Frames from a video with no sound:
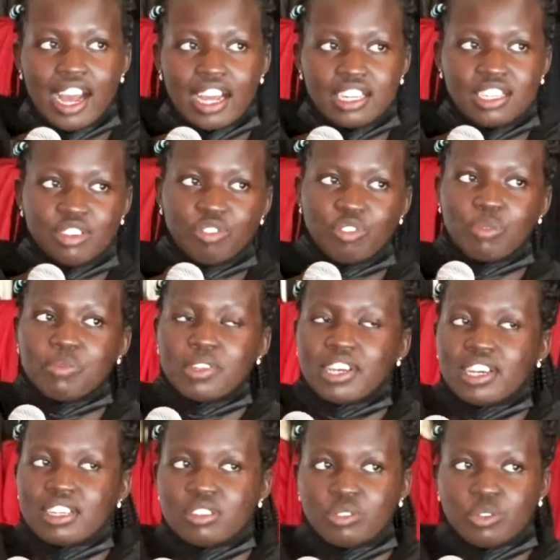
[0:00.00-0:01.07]
I'll inform
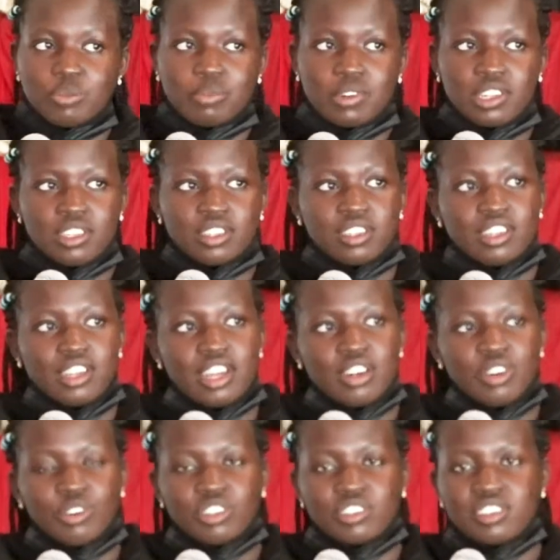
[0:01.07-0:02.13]
the customer
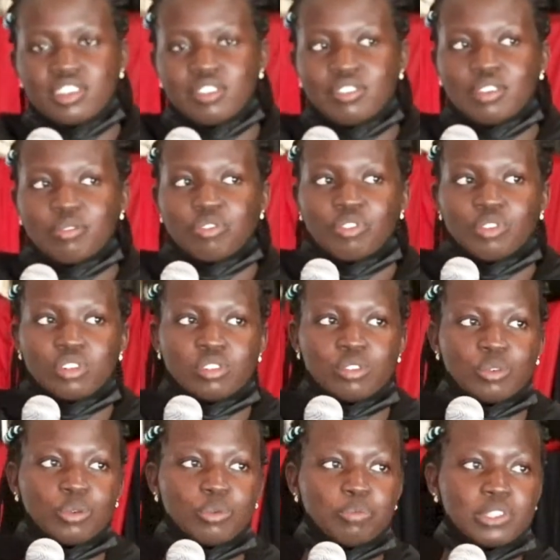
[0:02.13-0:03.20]
and not give them
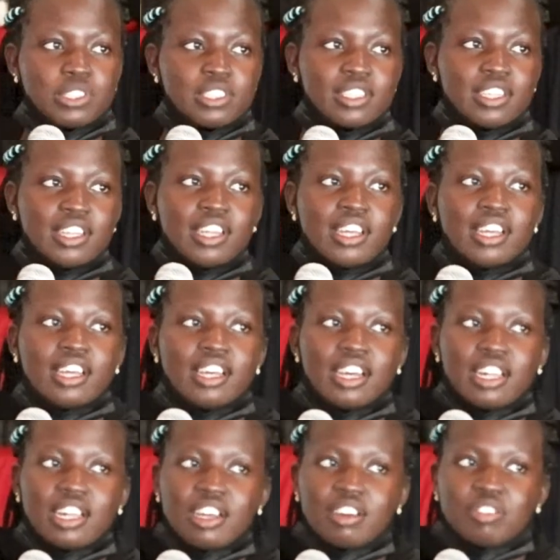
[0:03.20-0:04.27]
false hopes. I'll